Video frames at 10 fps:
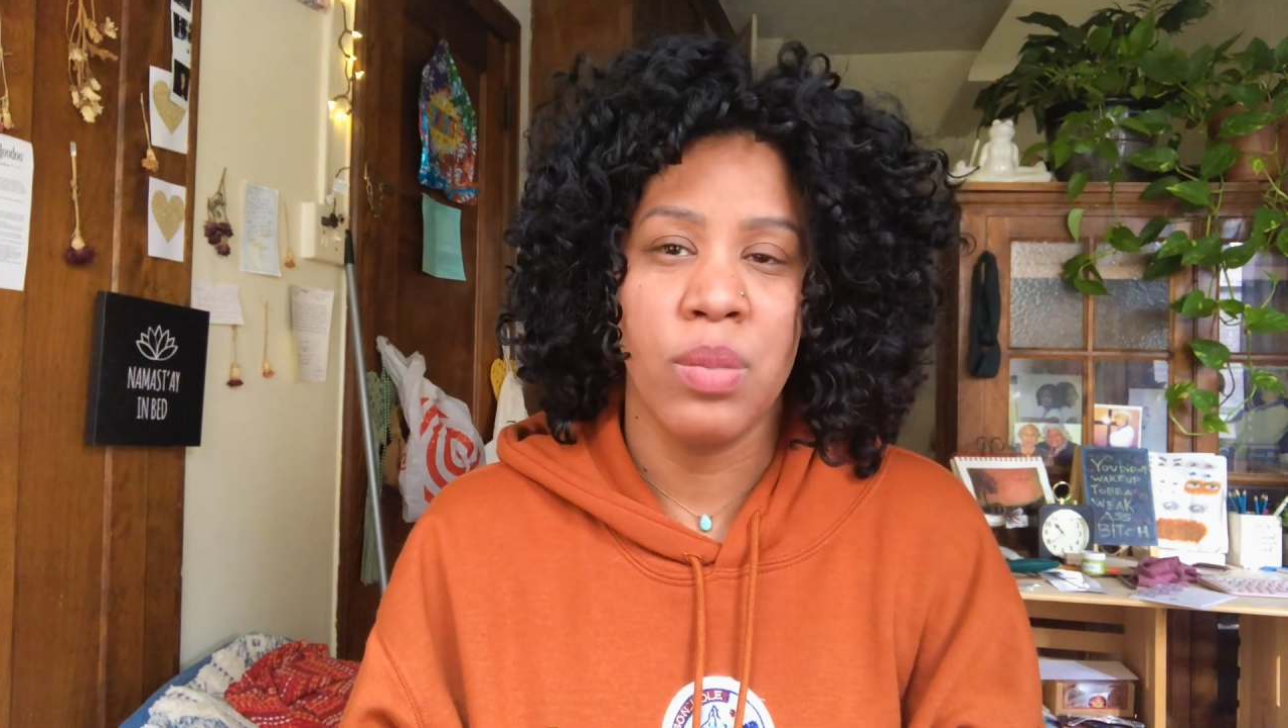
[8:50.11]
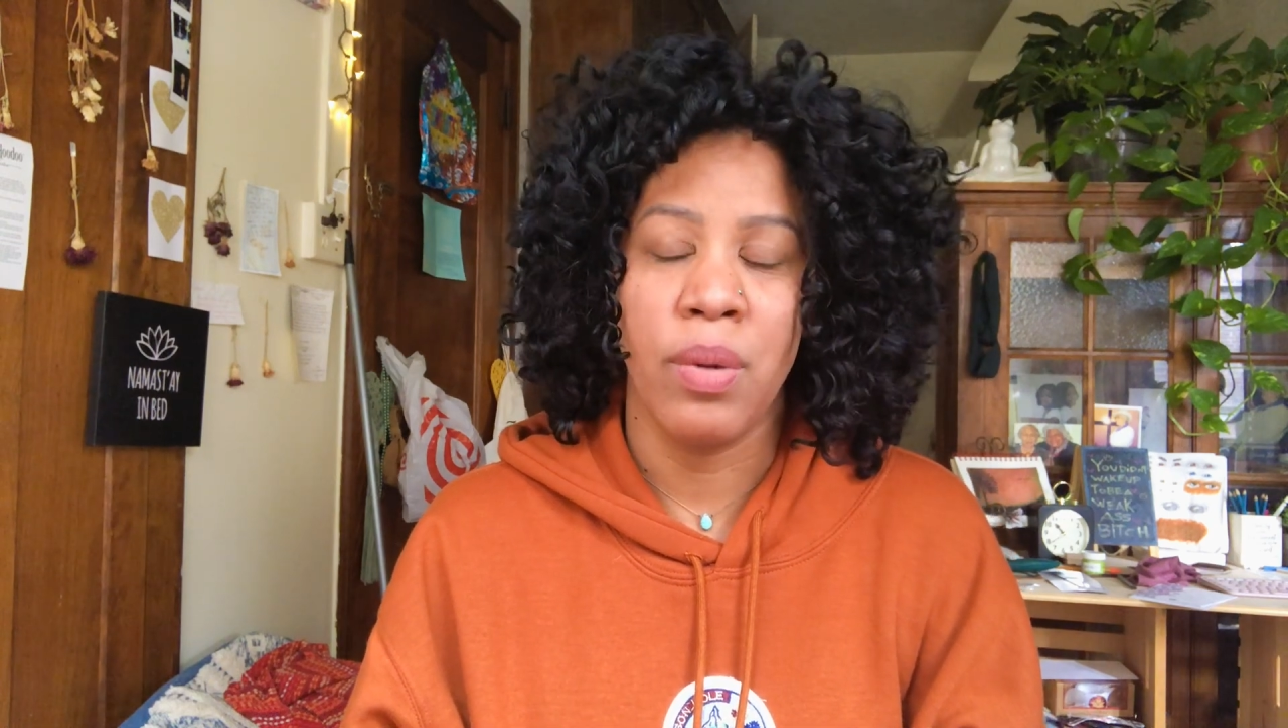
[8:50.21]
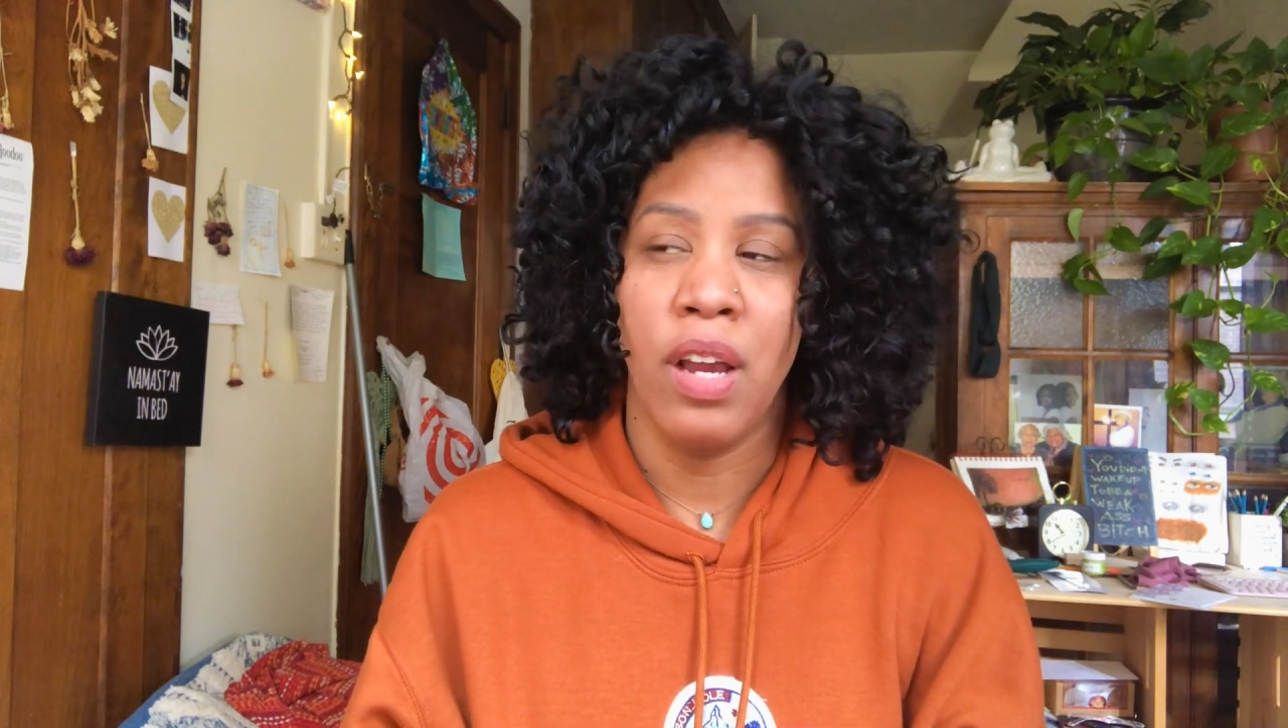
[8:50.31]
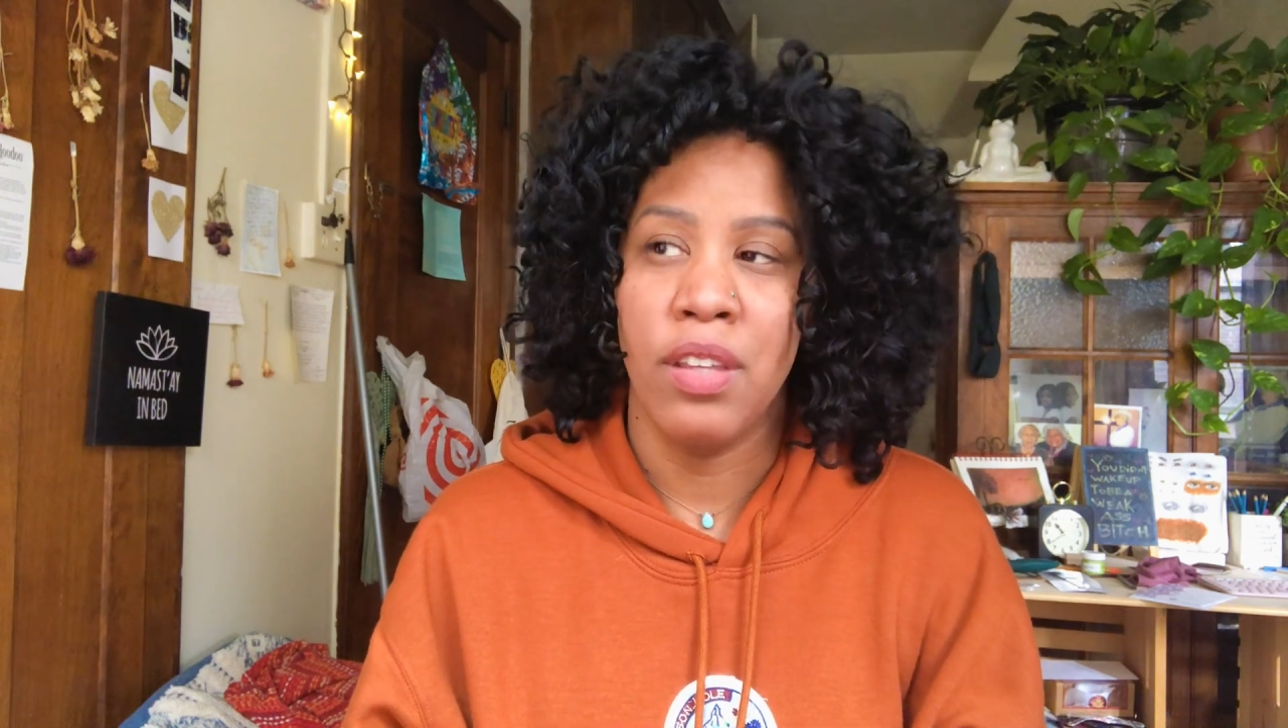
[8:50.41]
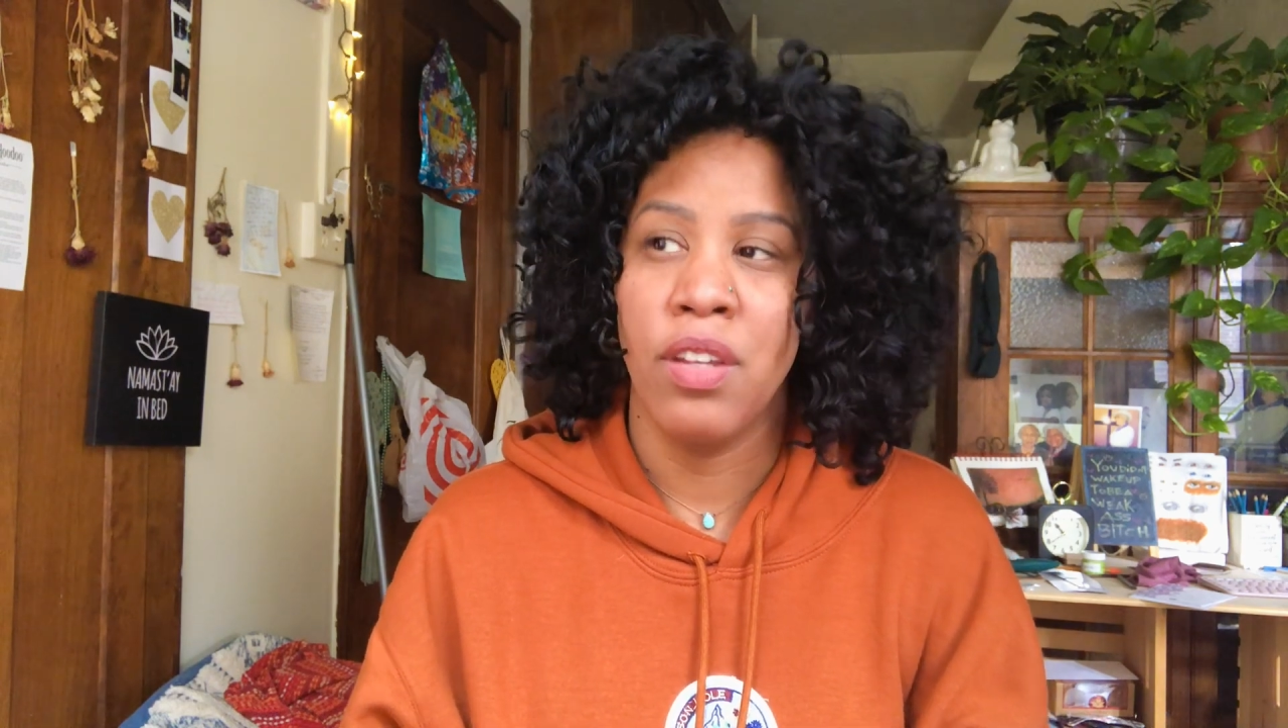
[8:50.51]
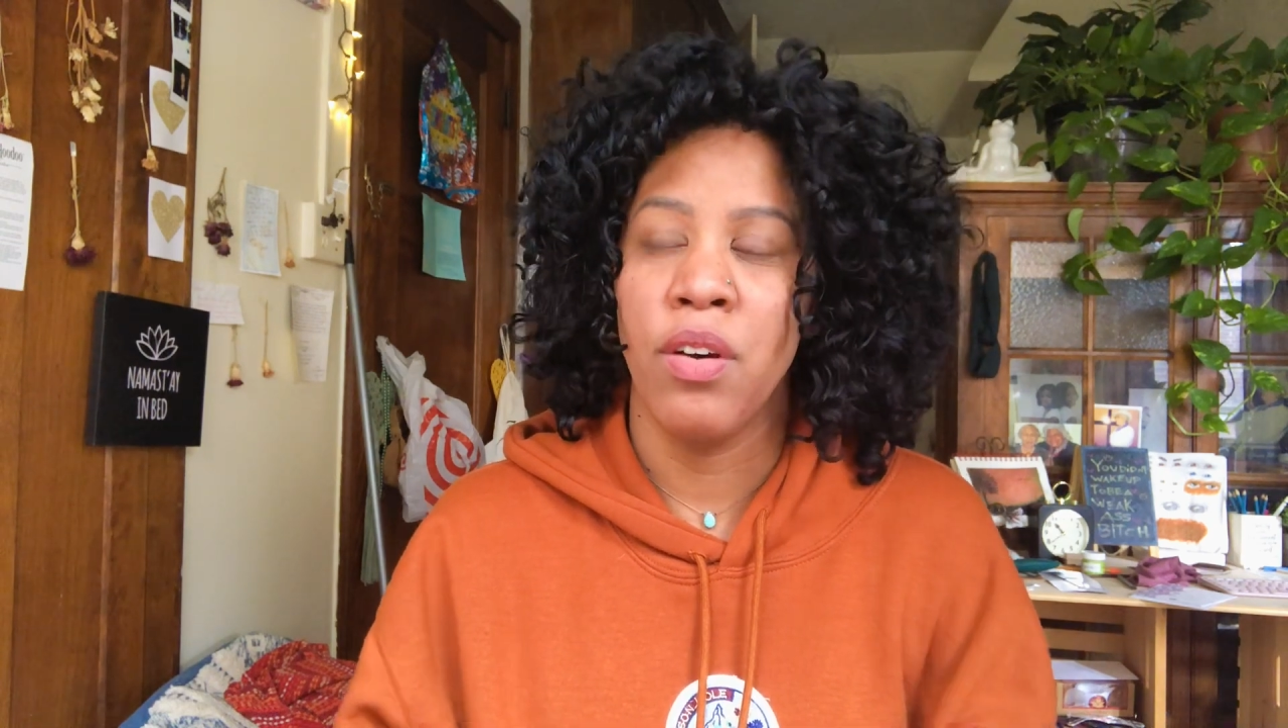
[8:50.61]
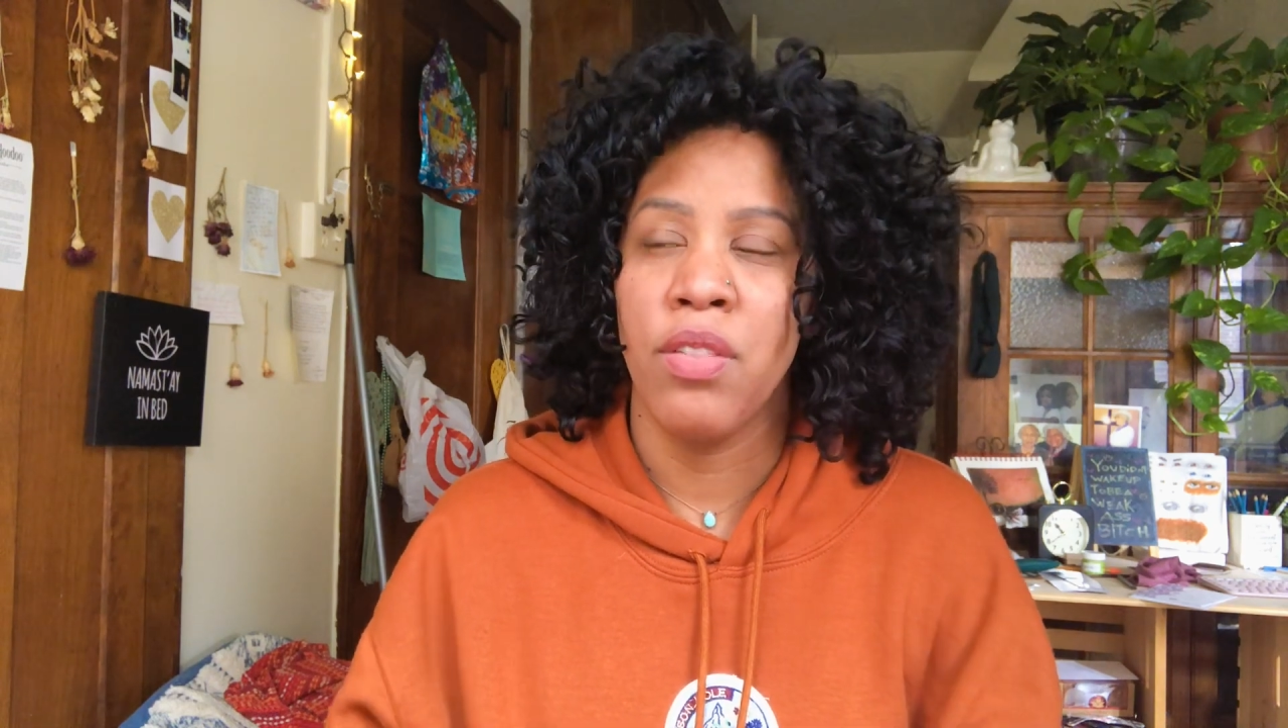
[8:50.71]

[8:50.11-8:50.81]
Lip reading: but I know